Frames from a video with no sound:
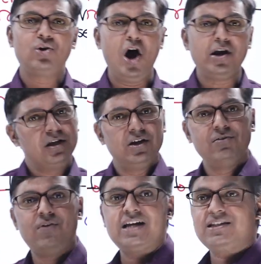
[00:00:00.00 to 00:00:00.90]
Core
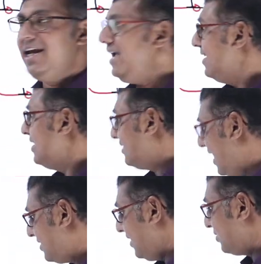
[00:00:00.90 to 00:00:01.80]
Firstly,
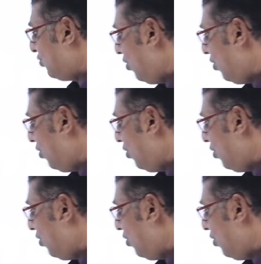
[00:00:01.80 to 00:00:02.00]
saturates.